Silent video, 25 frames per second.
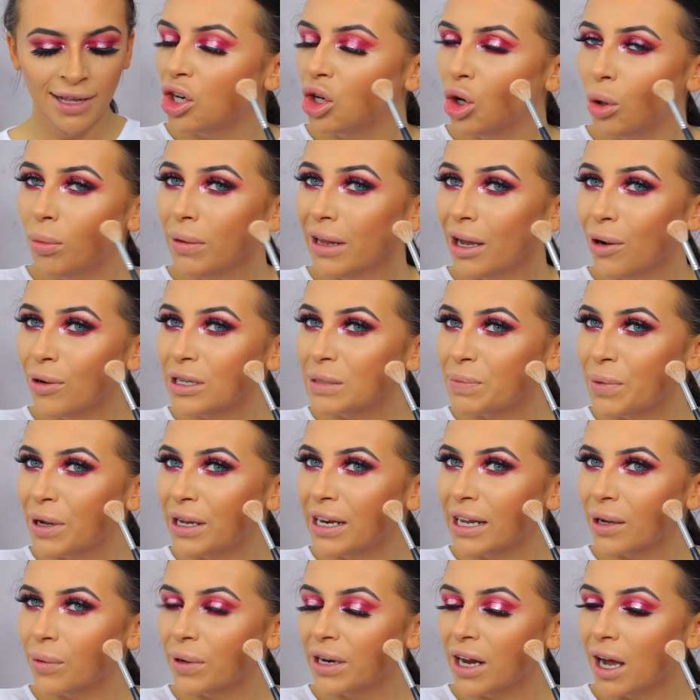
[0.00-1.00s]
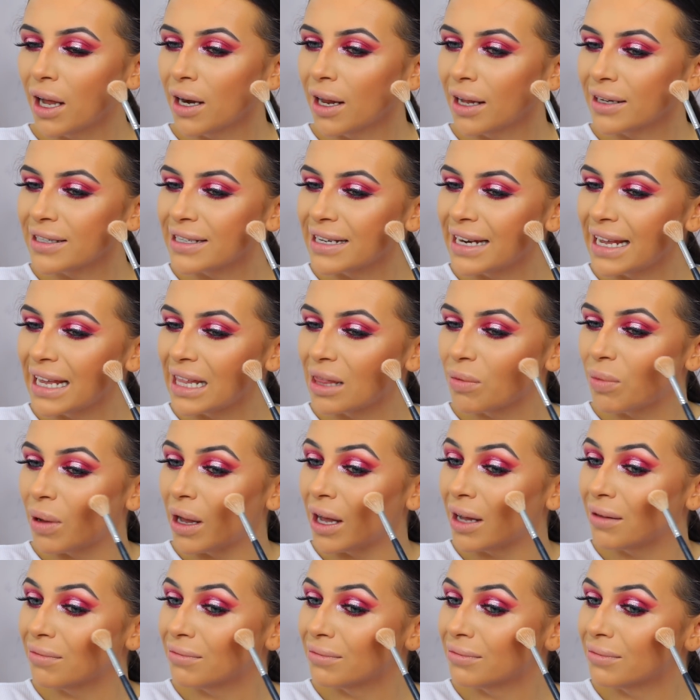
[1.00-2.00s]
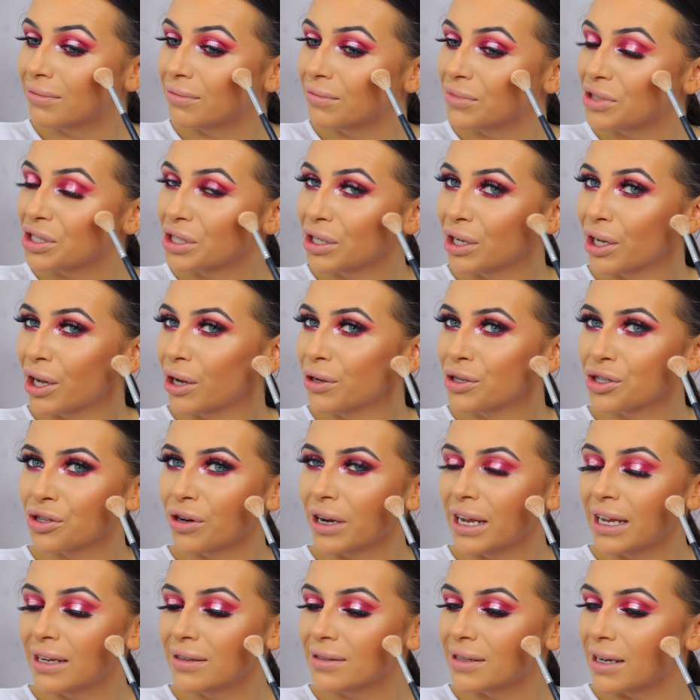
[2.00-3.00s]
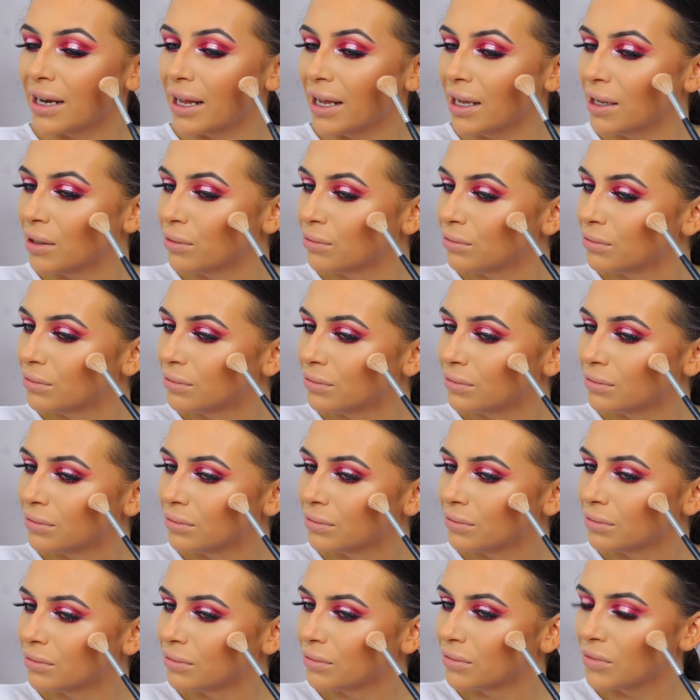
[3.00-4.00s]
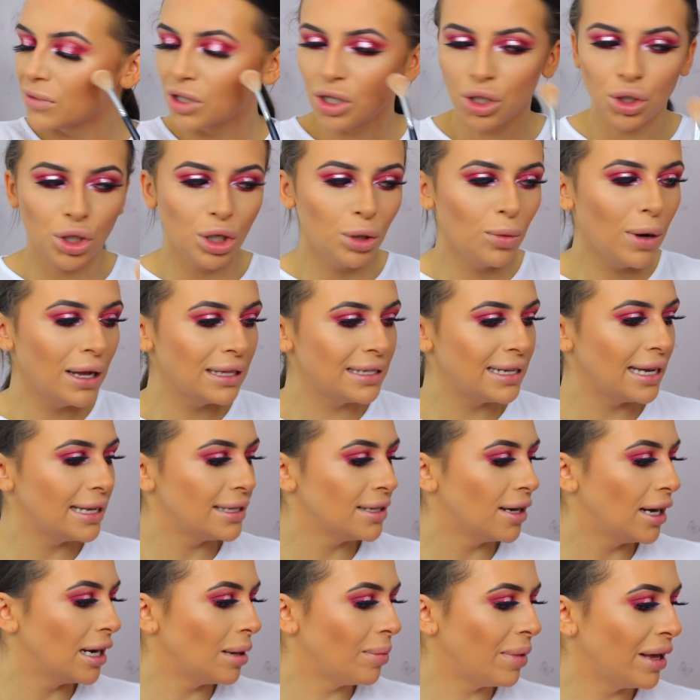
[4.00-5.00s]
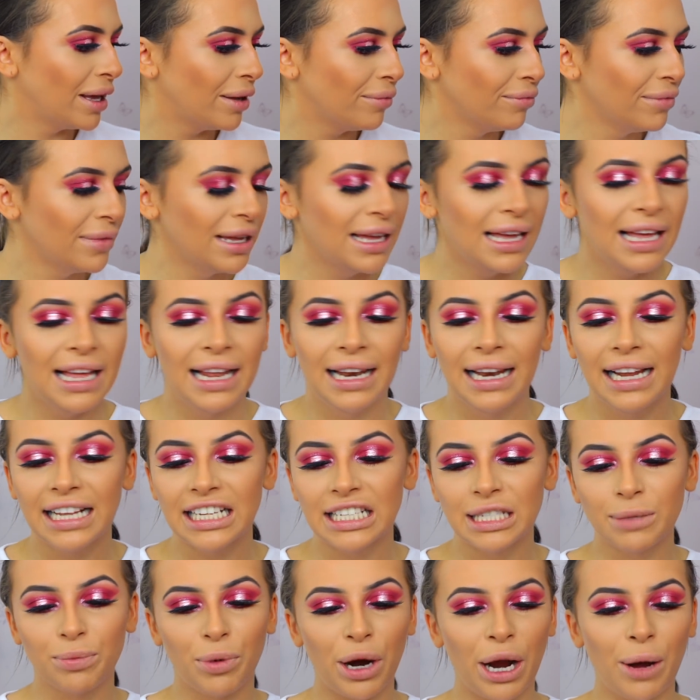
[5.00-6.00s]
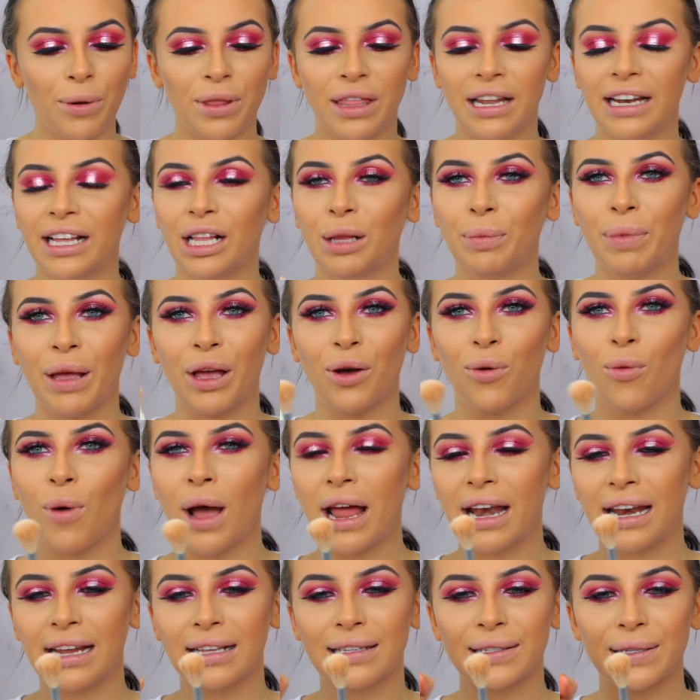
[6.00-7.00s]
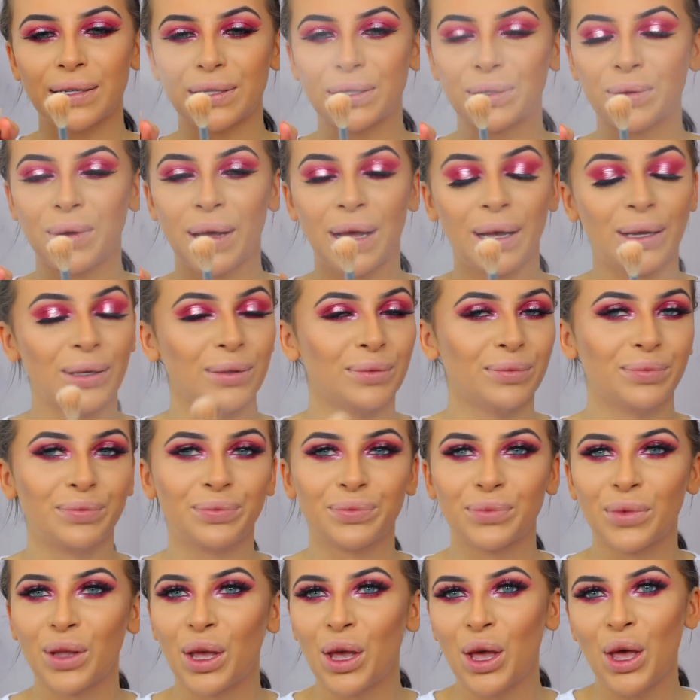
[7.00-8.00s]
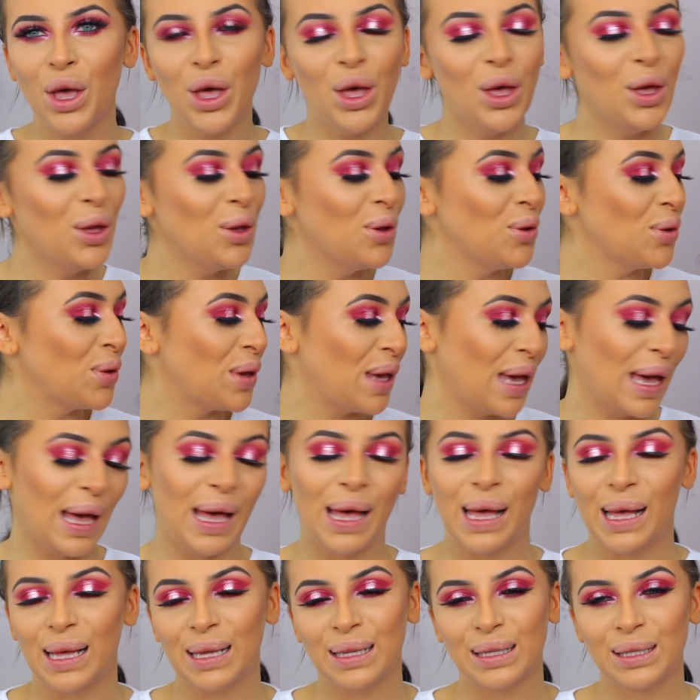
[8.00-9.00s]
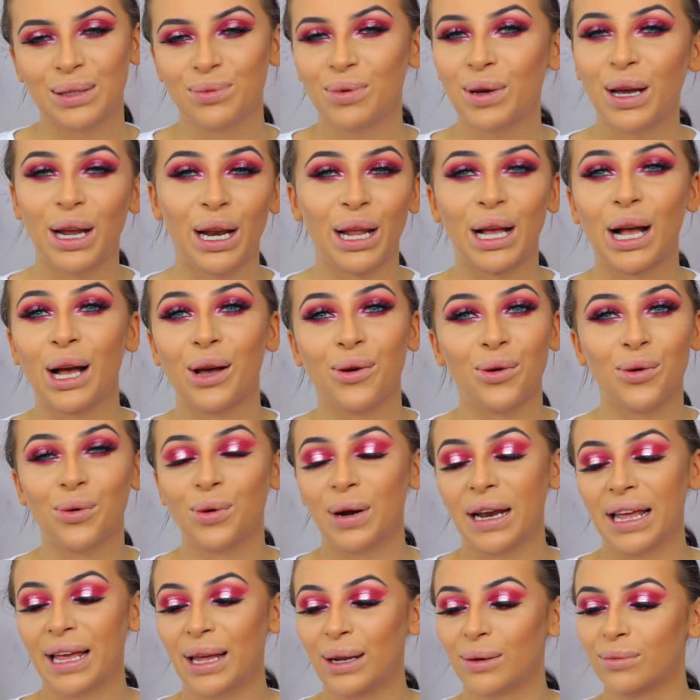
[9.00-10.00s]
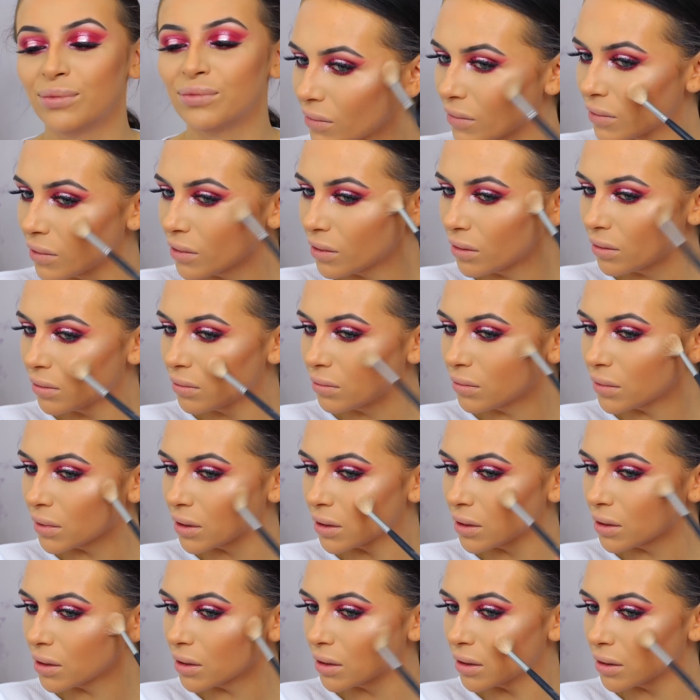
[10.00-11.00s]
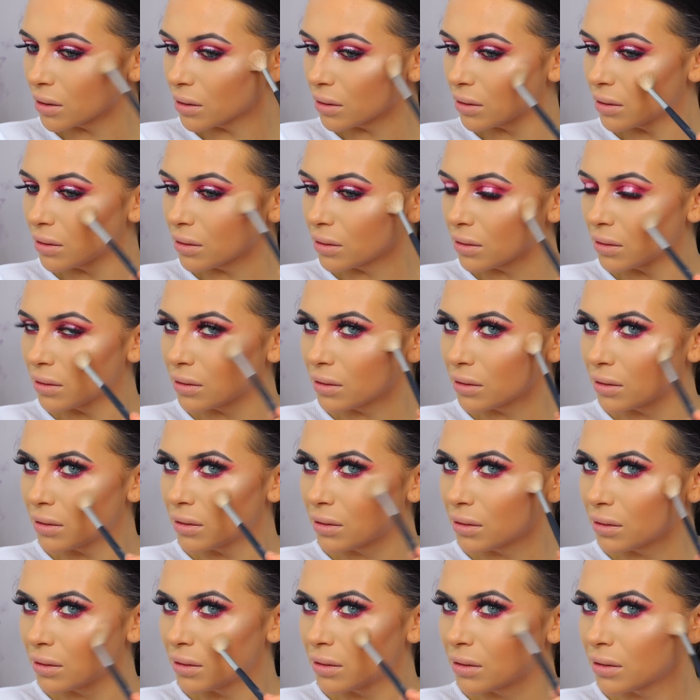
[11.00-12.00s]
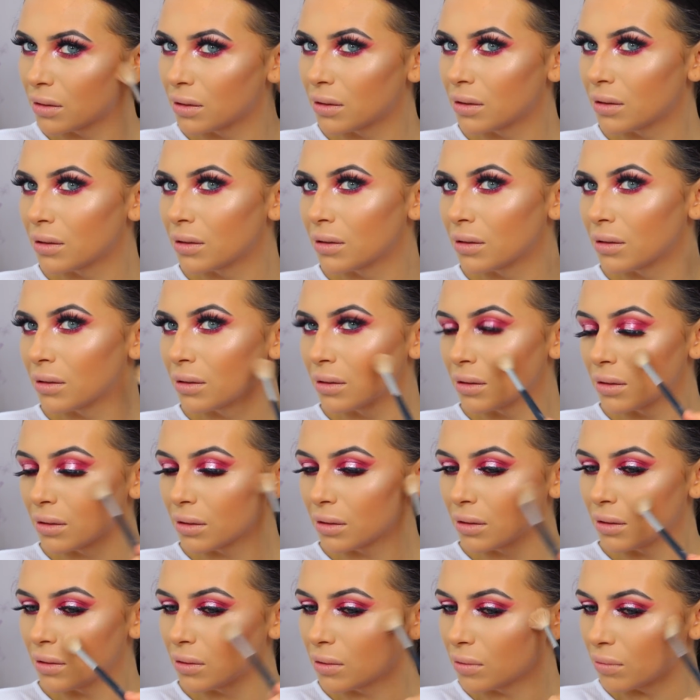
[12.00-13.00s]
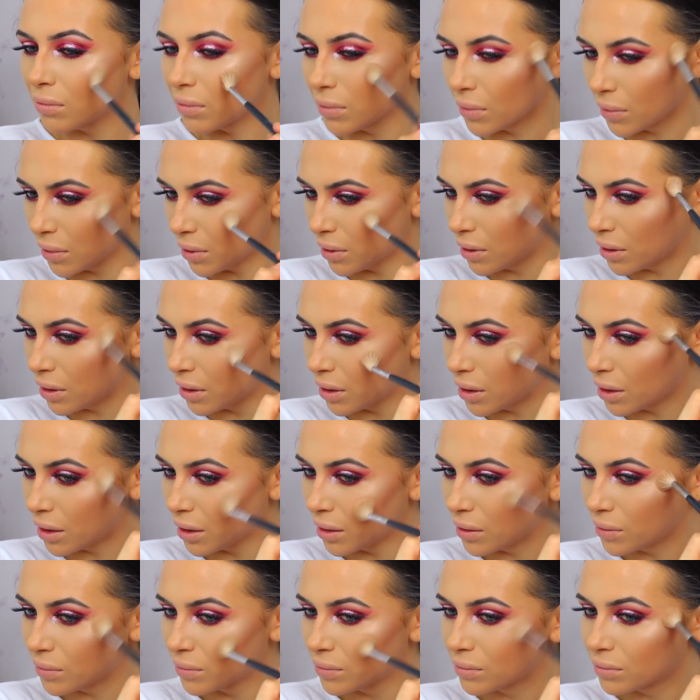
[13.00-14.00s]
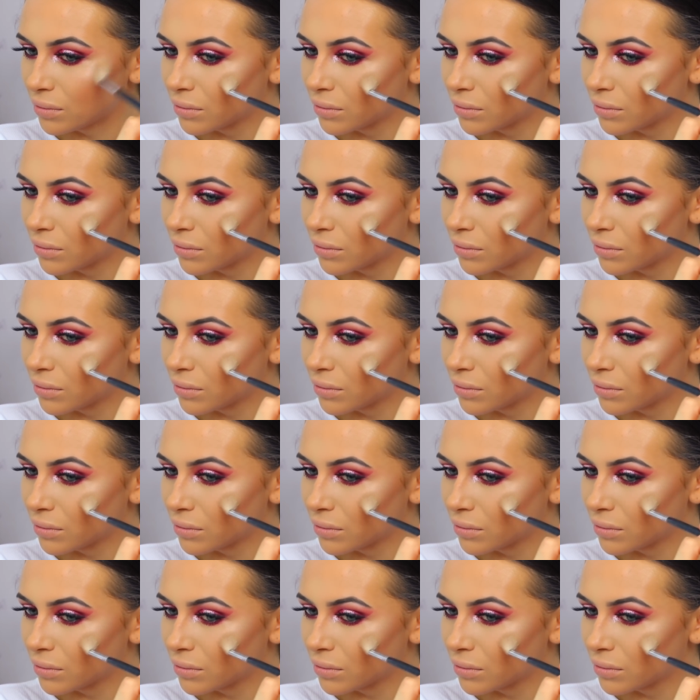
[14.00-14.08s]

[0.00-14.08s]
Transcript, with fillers: Normally I always put a liquid highlight underneath, but I'm just going to go straight in today. Should we wet it a tiny bit? Let's spray it with a little bit of wetness as well. Who cares? We're going to go all in. Oh my god. Oh my.